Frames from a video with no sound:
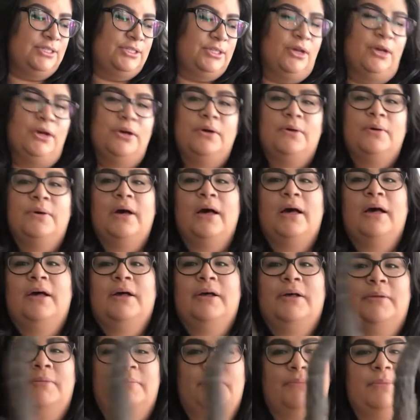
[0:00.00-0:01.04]
So
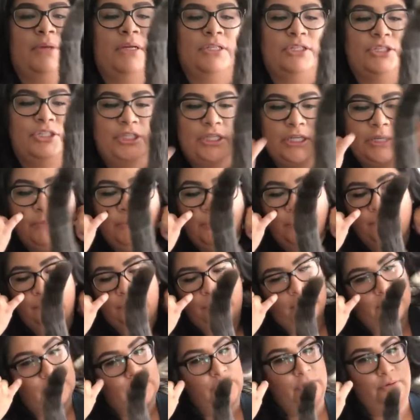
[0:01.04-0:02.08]
um, she
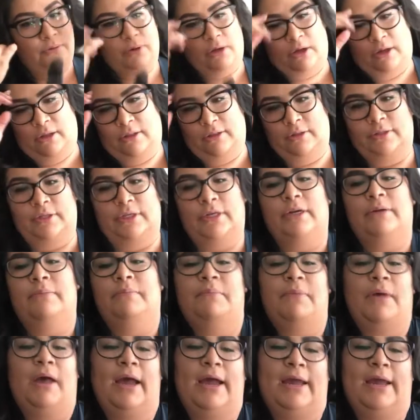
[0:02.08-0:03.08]
prefers no collar.